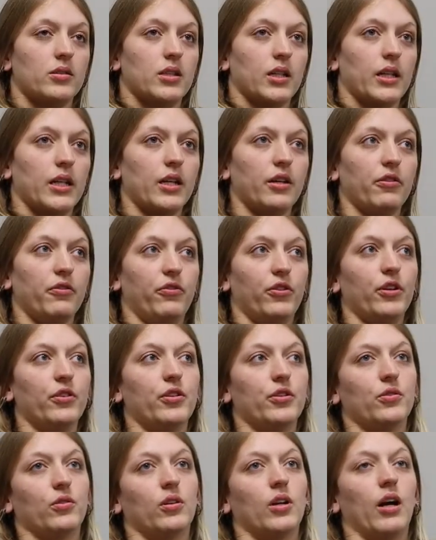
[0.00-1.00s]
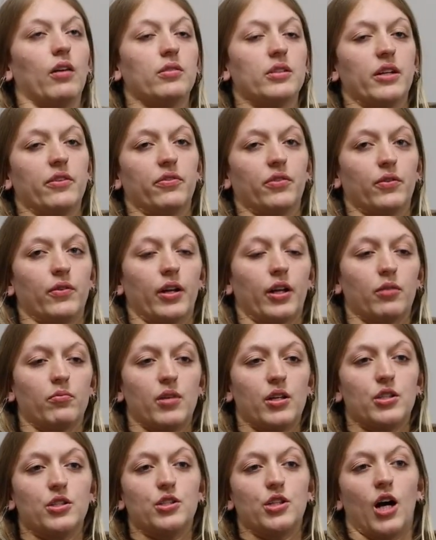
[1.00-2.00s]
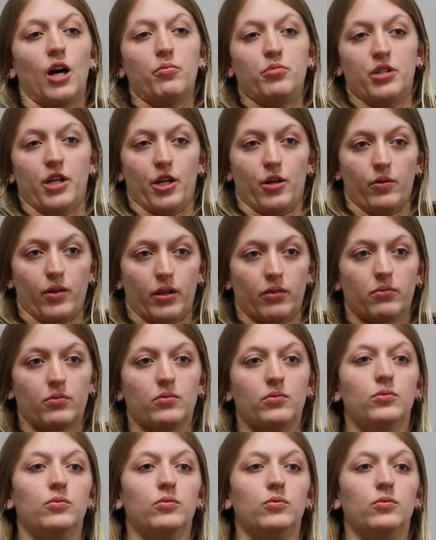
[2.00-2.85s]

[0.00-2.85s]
To get a foot in the door, I would definitely recommend job shadowing.